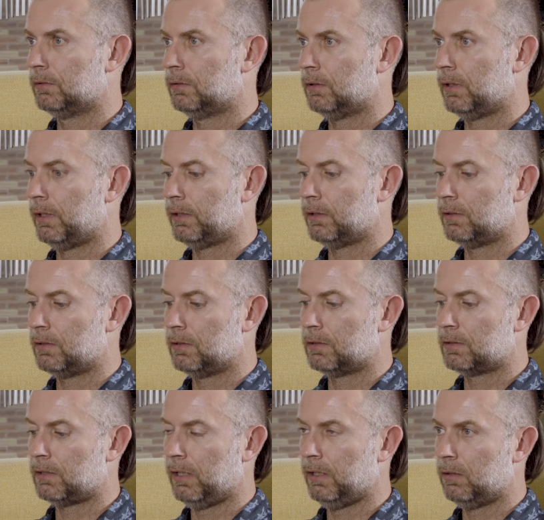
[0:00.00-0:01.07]
Like a
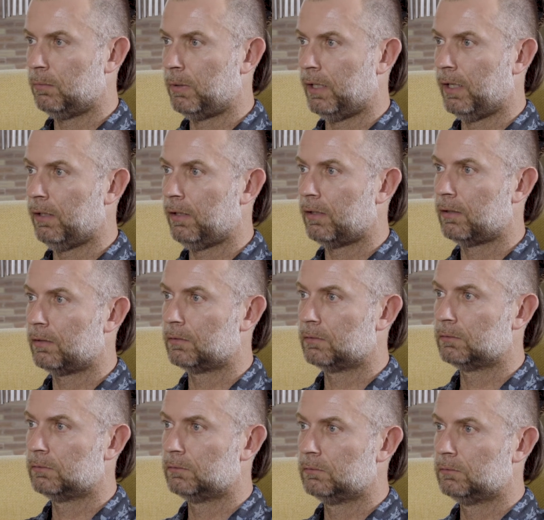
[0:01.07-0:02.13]
psychopath
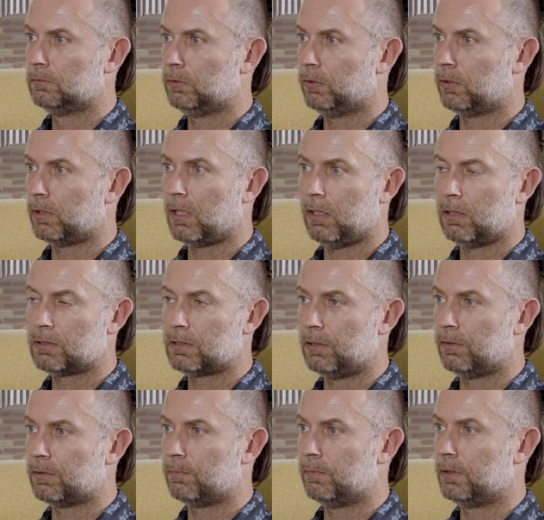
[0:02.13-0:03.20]
or car
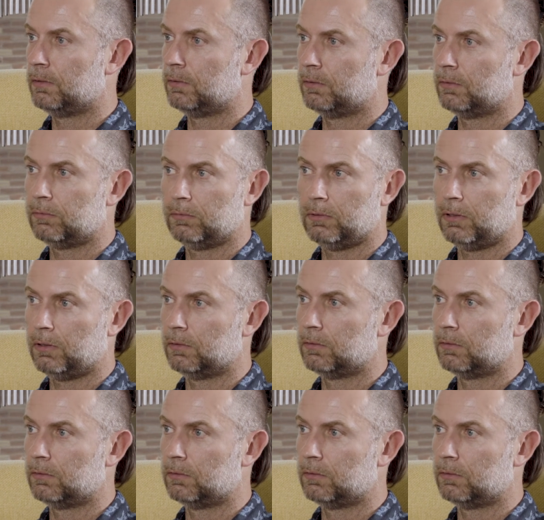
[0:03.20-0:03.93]
salesman or,